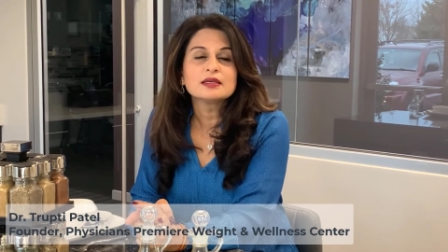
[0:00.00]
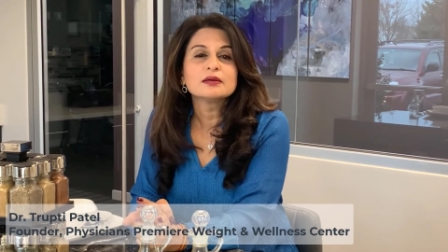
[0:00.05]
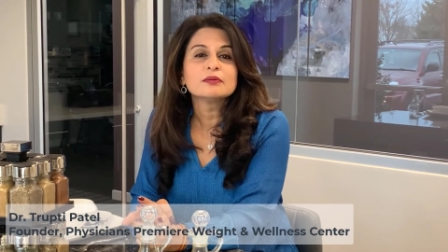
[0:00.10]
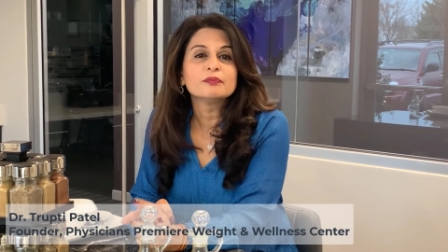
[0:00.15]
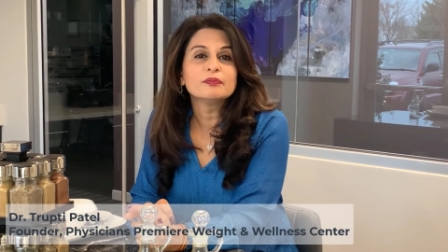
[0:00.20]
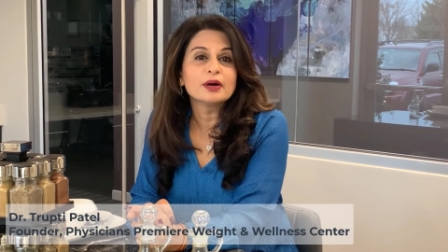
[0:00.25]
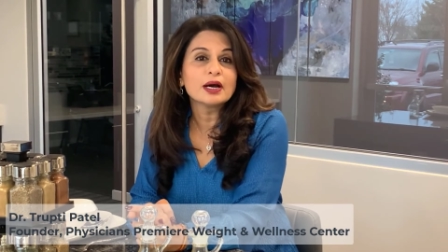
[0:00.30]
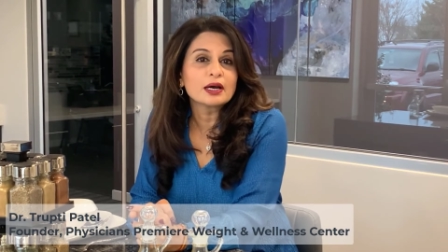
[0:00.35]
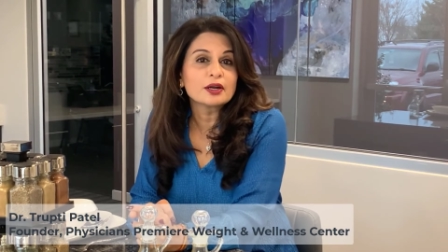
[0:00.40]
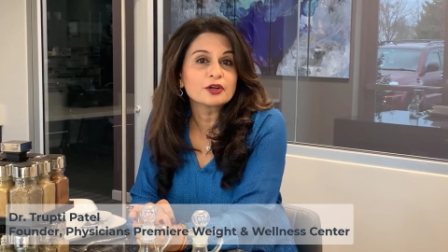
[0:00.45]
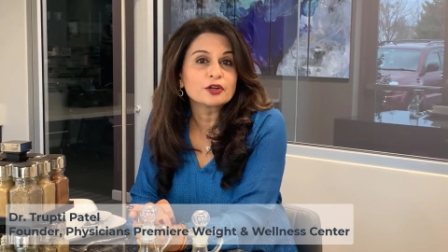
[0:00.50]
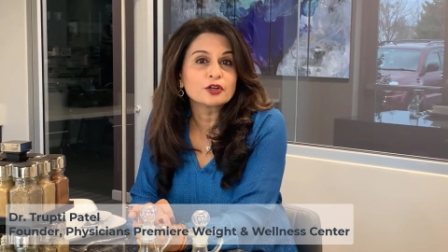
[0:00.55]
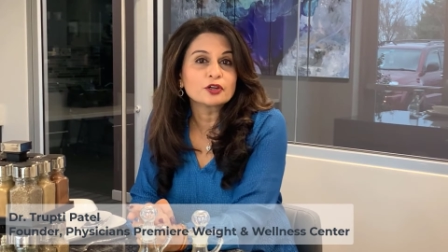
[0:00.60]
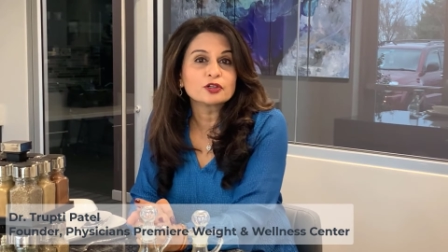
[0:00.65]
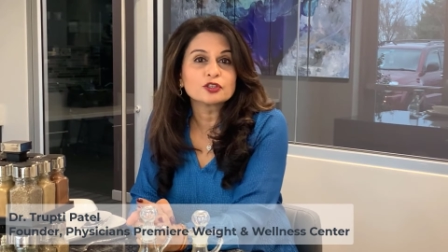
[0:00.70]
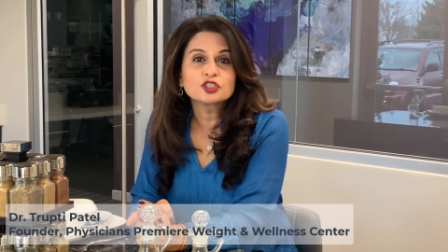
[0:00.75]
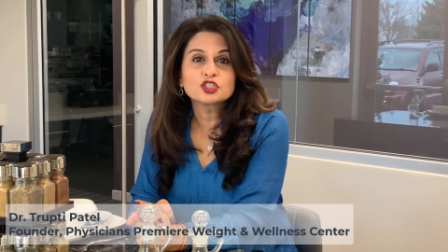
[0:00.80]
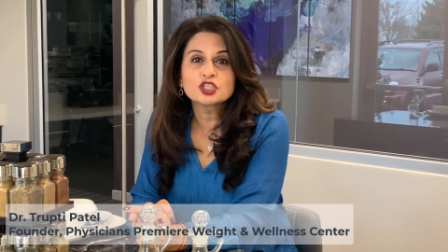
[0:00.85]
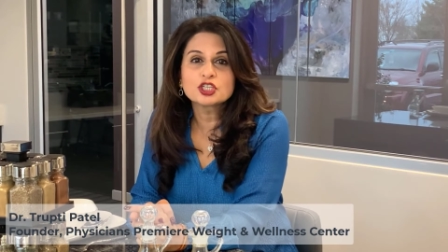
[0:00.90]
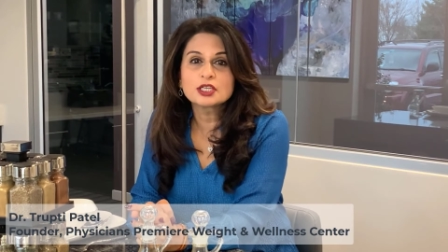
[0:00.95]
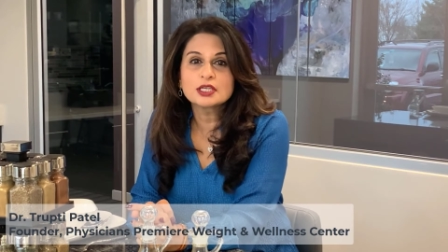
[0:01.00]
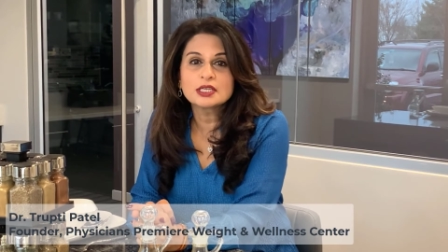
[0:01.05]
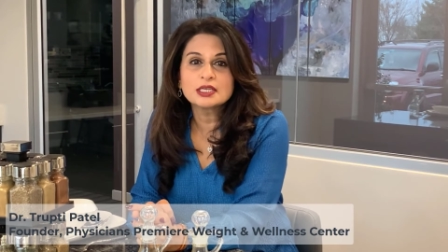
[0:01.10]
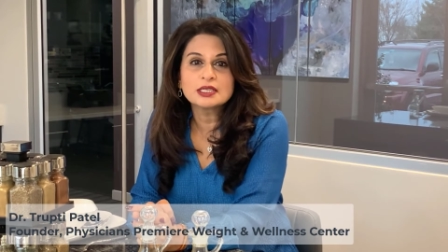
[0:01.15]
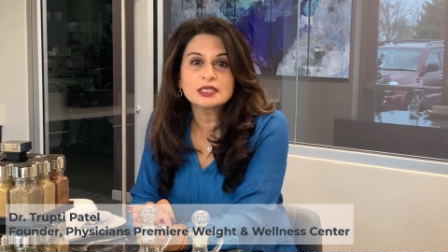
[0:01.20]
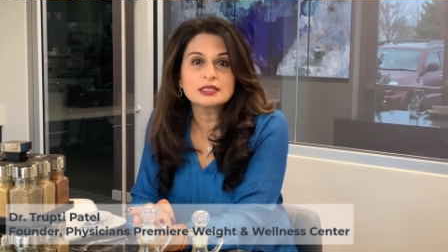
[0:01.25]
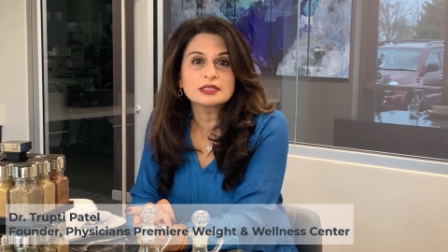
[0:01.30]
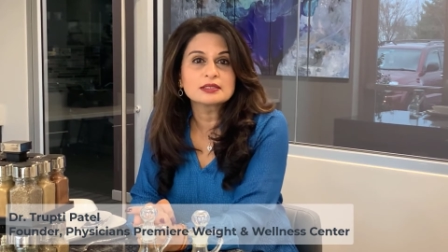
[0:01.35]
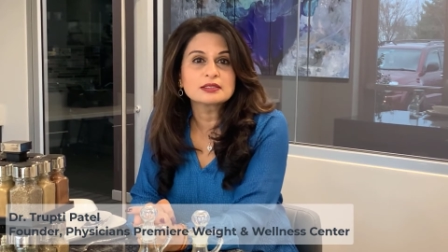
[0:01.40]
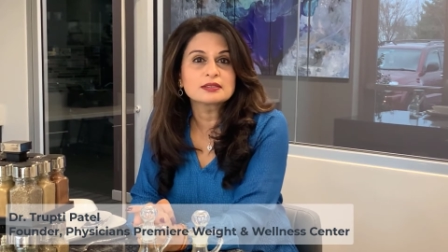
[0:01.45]
butter,
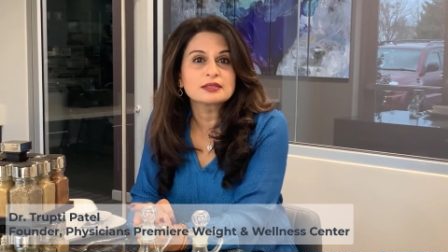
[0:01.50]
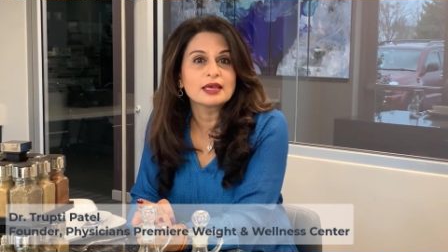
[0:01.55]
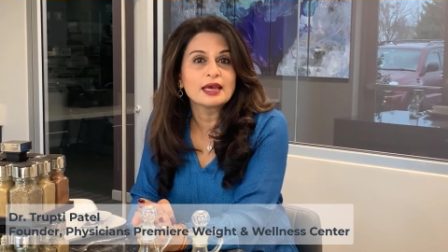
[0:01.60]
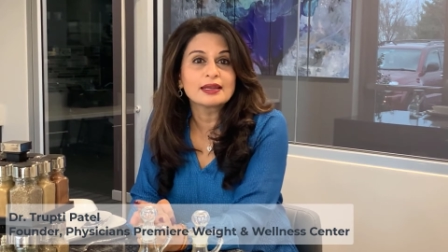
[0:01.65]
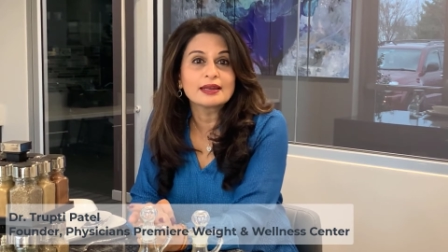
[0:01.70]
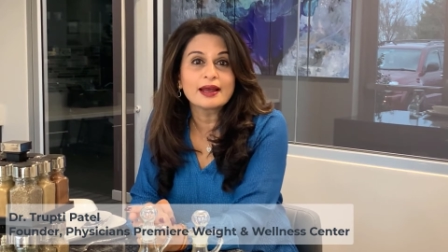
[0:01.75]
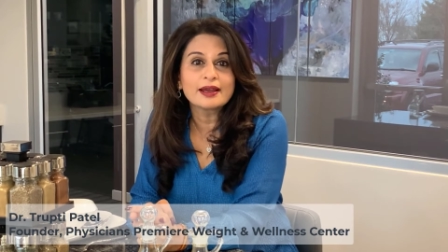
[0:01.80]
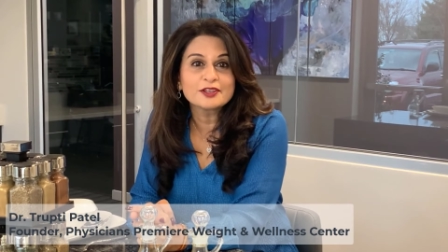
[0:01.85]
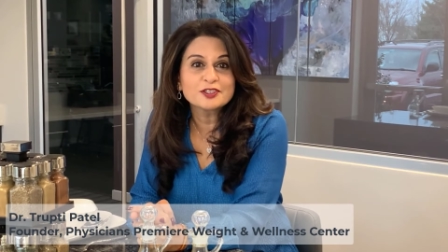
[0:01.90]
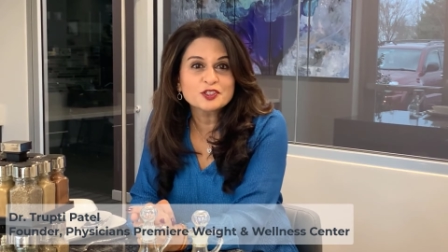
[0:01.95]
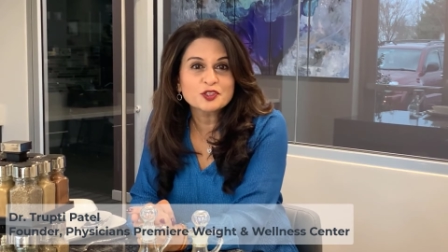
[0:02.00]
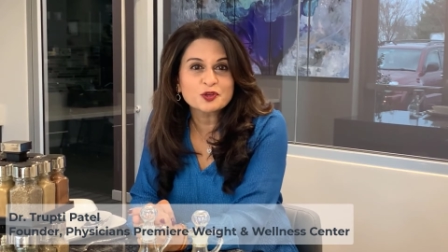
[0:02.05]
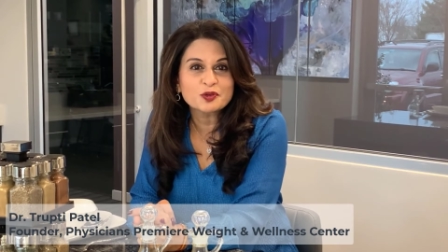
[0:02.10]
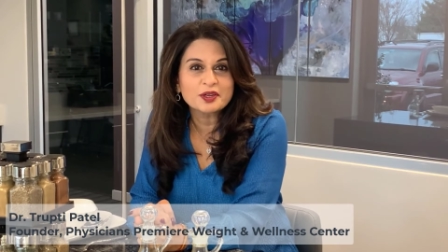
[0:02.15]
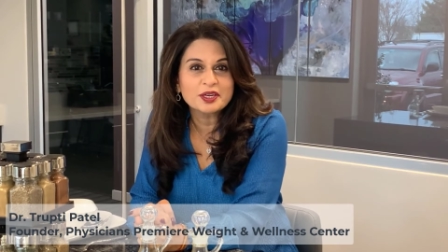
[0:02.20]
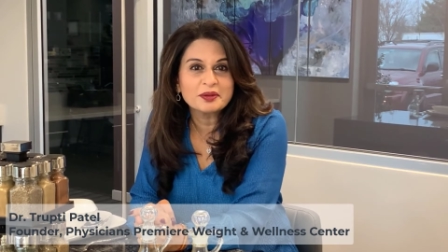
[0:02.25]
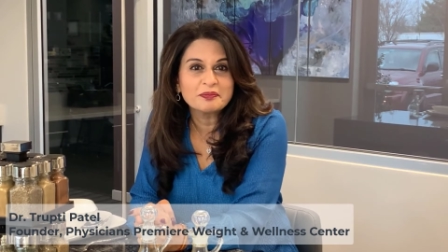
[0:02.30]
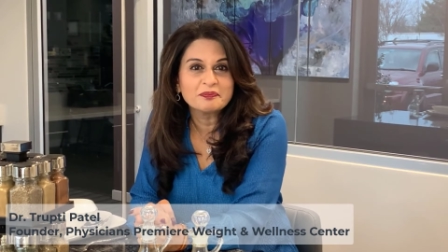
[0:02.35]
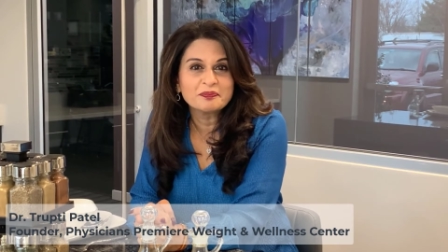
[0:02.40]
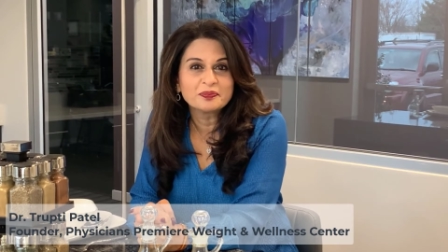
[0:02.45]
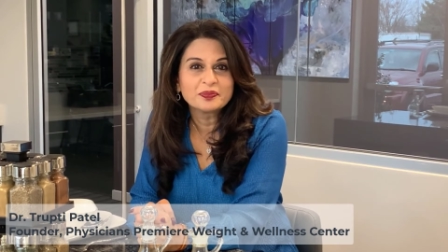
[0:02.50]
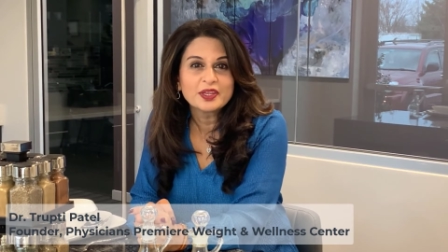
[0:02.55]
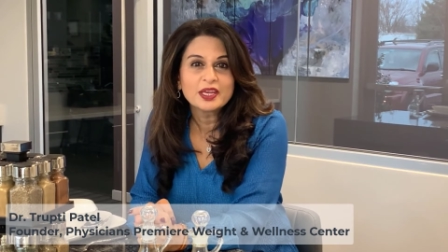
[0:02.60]
cheese, and ice cream.